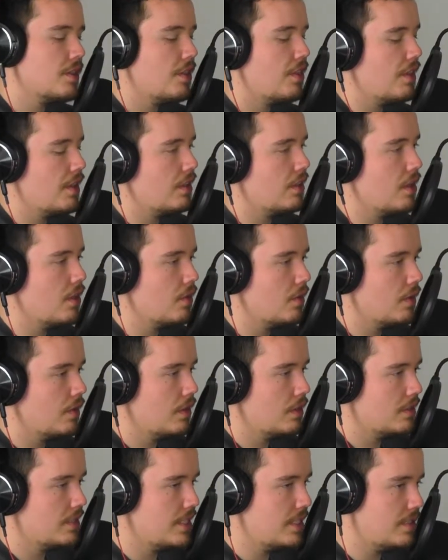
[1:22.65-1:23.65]
the thing though,
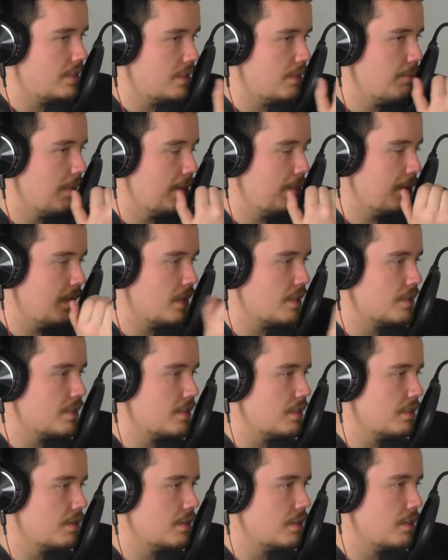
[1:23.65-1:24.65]
DC might be
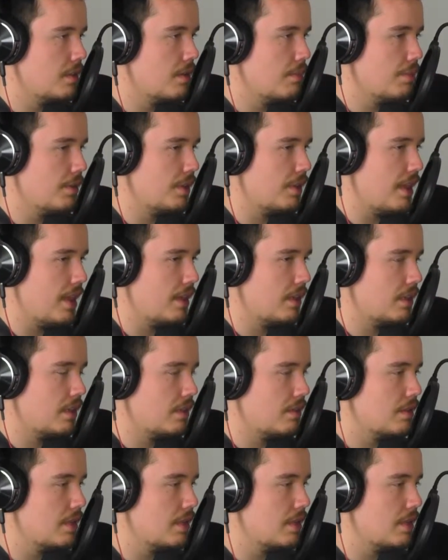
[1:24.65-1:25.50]
consistent, but that